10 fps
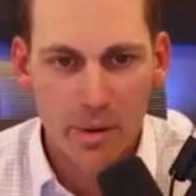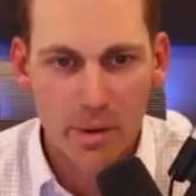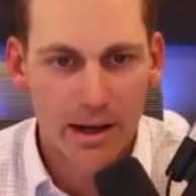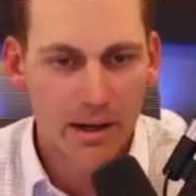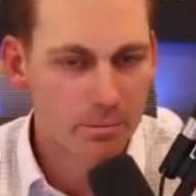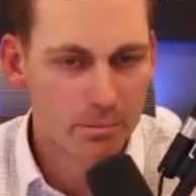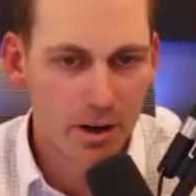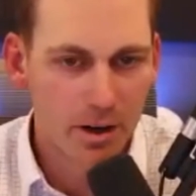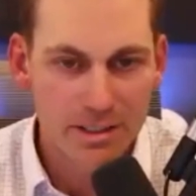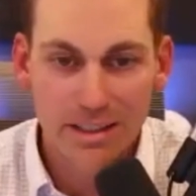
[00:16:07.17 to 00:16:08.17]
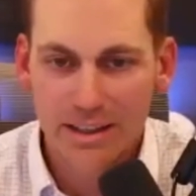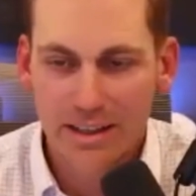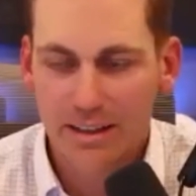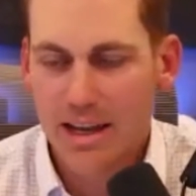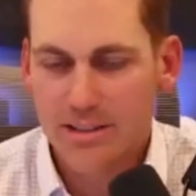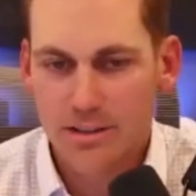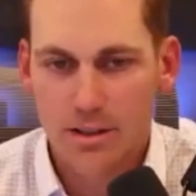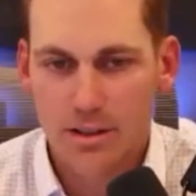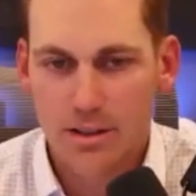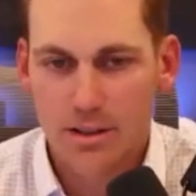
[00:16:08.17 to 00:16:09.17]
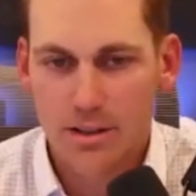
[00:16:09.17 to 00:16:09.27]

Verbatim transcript: Pack, our deal analyzer,